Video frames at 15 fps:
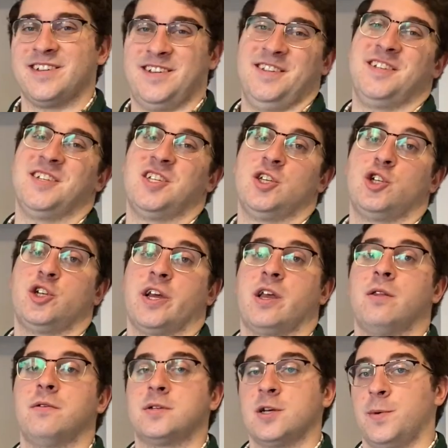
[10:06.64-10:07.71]
Since this is
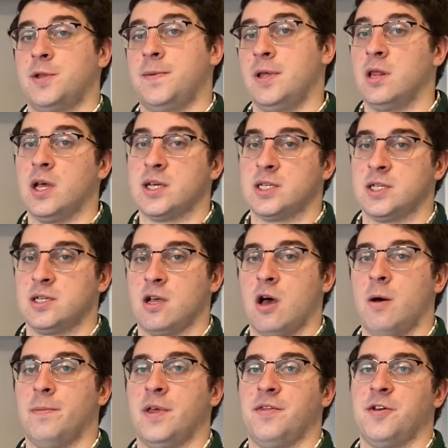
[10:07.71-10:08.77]
chicken, there's going to be less
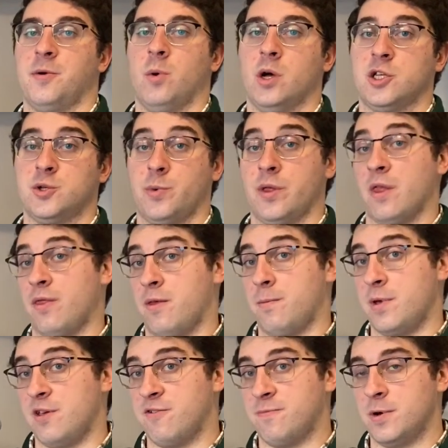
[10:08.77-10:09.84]
scum than there was with the
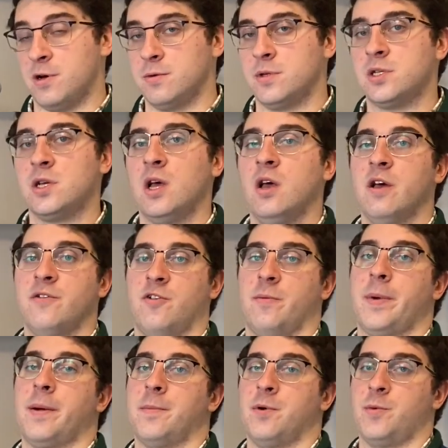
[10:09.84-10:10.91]
beef bones. If you
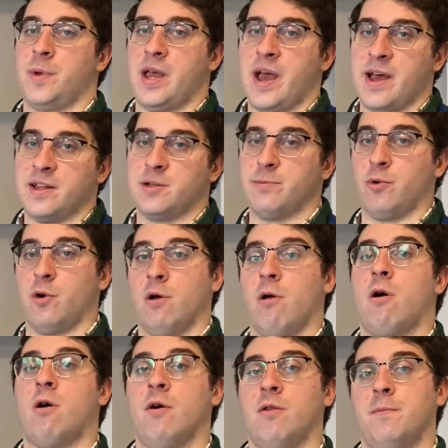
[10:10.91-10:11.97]
remember, we had to boil
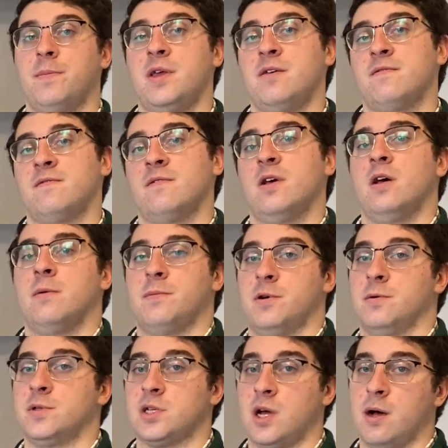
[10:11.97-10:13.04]
all the beef
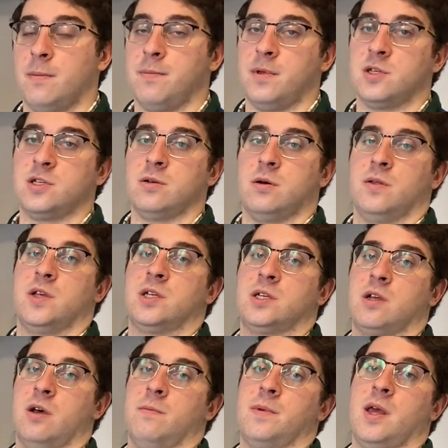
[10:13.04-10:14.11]
bones up so all the
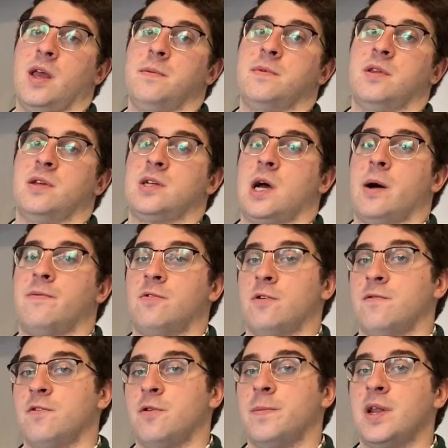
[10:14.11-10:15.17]
scum came to the top for
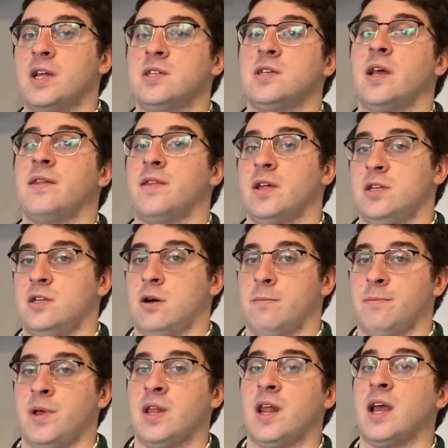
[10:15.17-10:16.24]
a few minutes and then
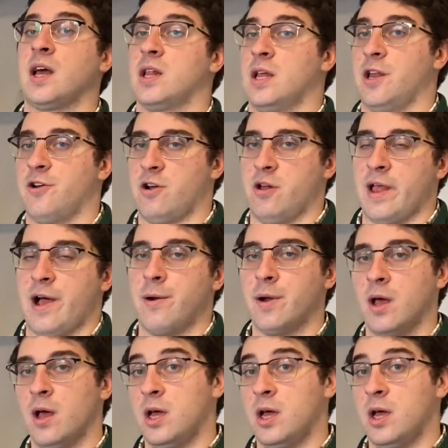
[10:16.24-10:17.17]
dump it and clean it all out.